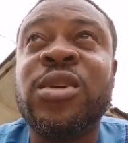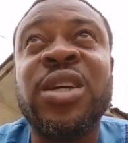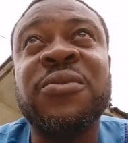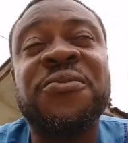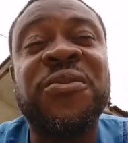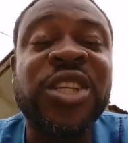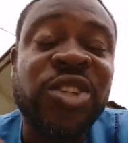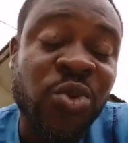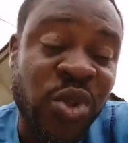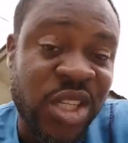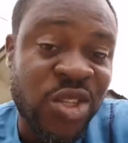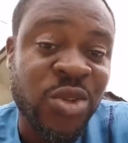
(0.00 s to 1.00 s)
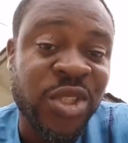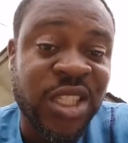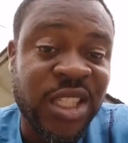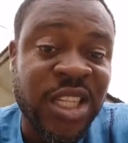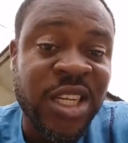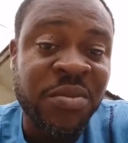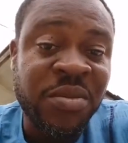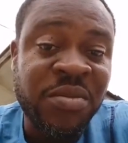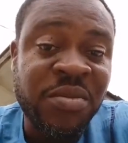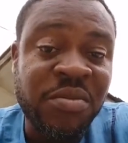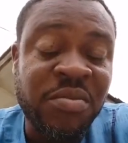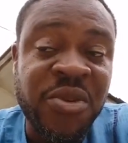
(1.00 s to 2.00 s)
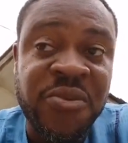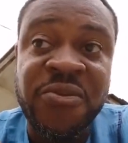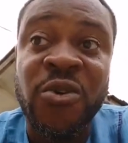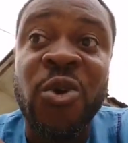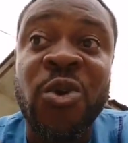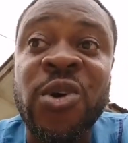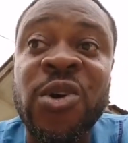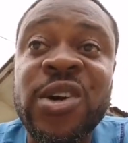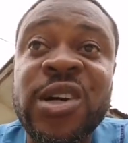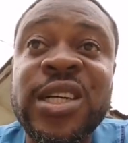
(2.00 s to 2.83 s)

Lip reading: infection within your system before